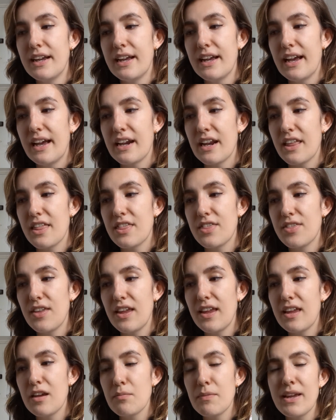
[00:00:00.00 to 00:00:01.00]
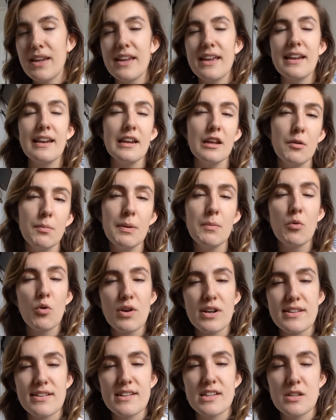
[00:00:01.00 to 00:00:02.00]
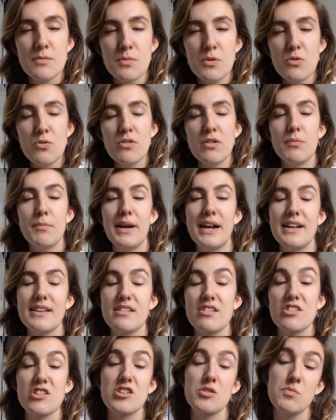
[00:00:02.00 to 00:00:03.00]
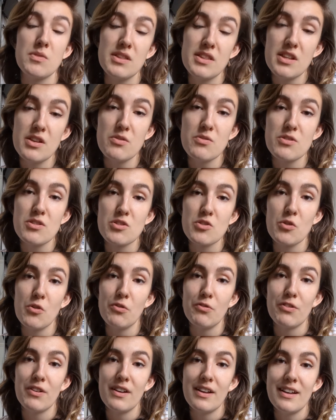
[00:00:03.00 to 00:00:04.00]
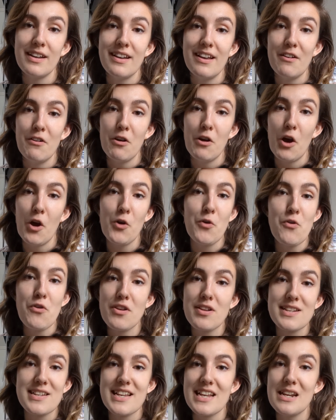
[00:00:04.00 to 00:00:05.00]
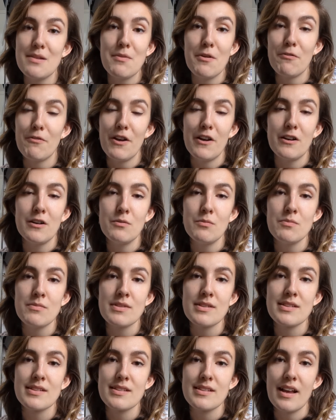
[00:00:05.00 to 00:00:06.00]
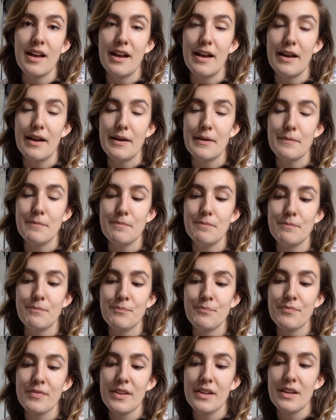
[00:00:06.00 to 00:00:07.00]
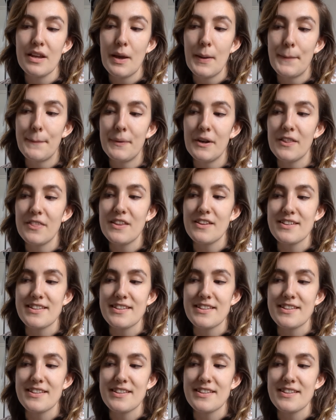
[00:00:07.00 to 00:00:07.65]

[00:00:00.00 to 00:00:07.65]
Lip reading: and I think it make it a little bit more accessible compared to some of those sort of ode to cinema films, but there's